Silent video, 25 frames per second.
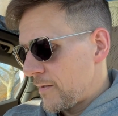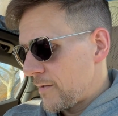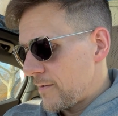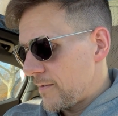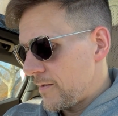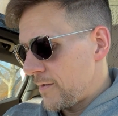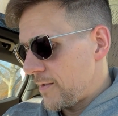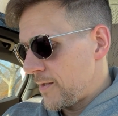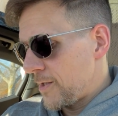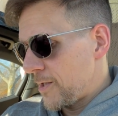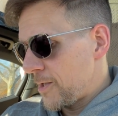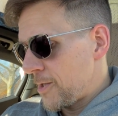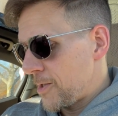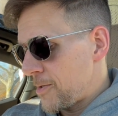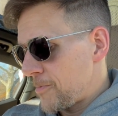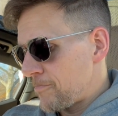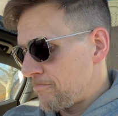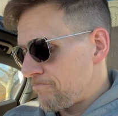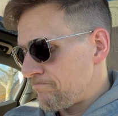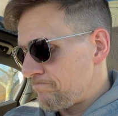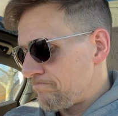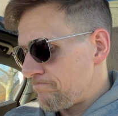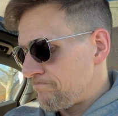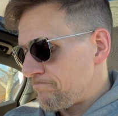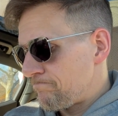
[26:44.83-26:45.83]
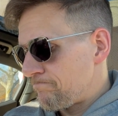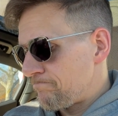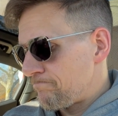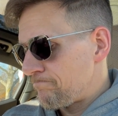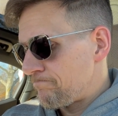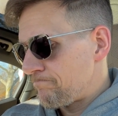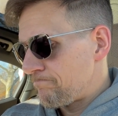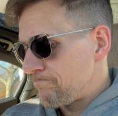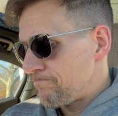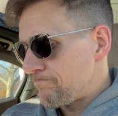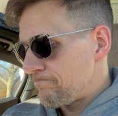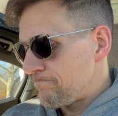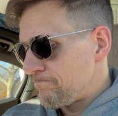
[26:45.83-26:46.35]

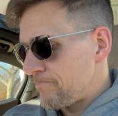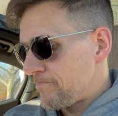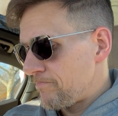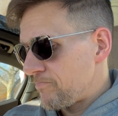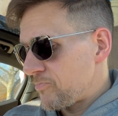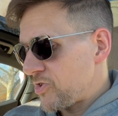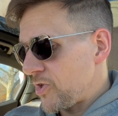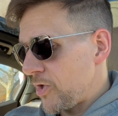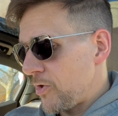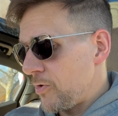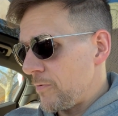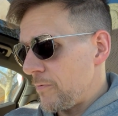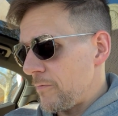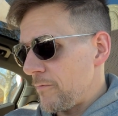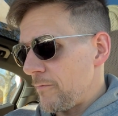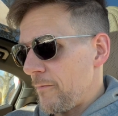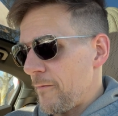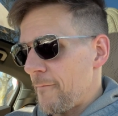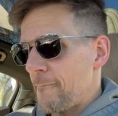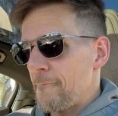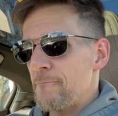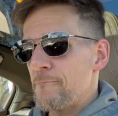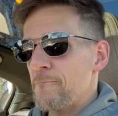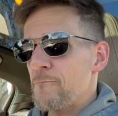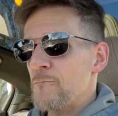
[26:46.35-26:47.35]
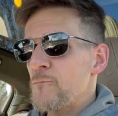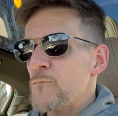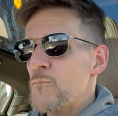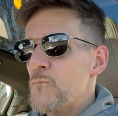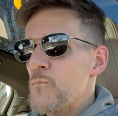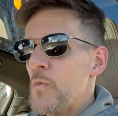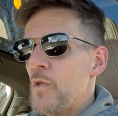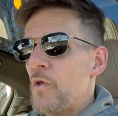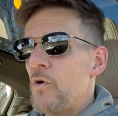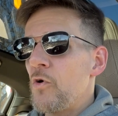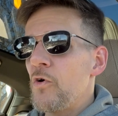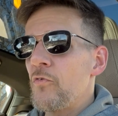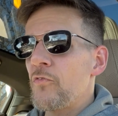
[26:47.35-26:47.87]
So
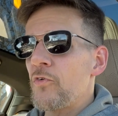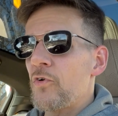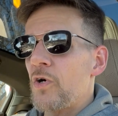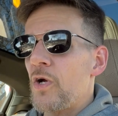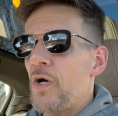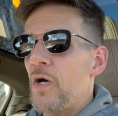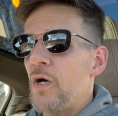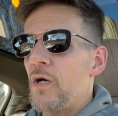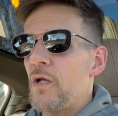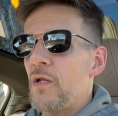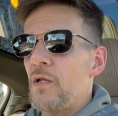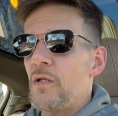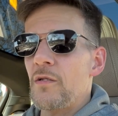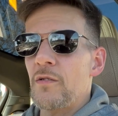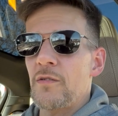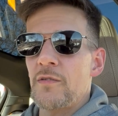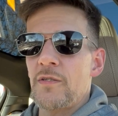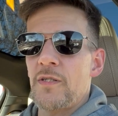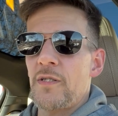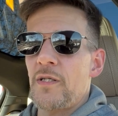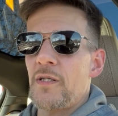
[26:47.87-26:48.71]
overall,